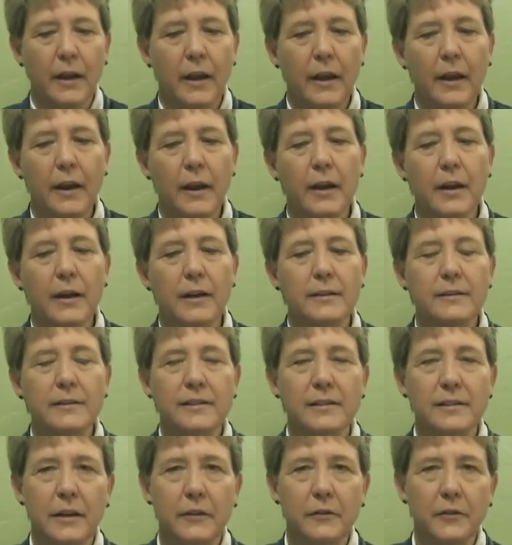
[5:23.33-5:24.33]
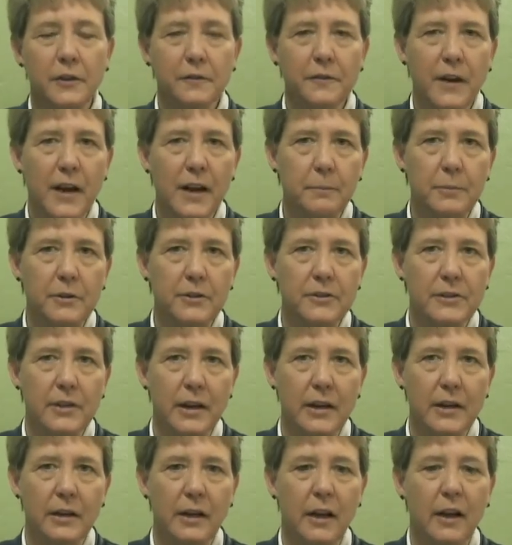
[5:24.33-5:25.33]
and
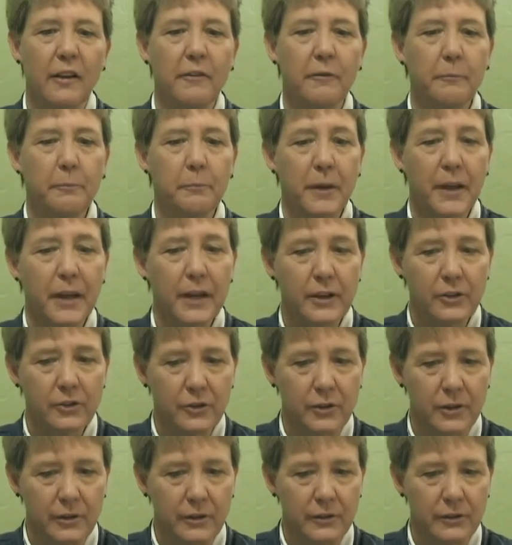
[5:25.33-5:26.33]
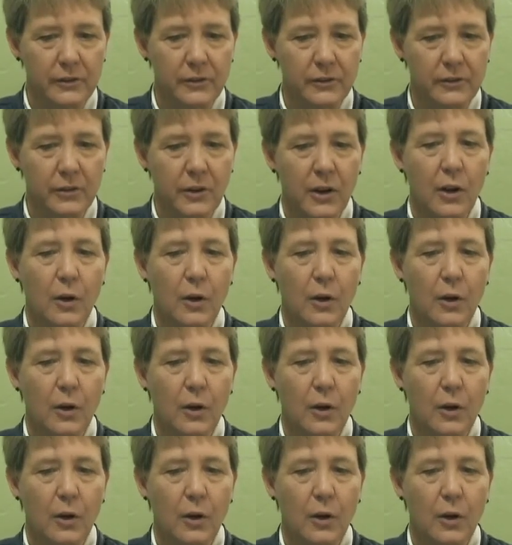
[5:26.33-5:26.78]
75% of patients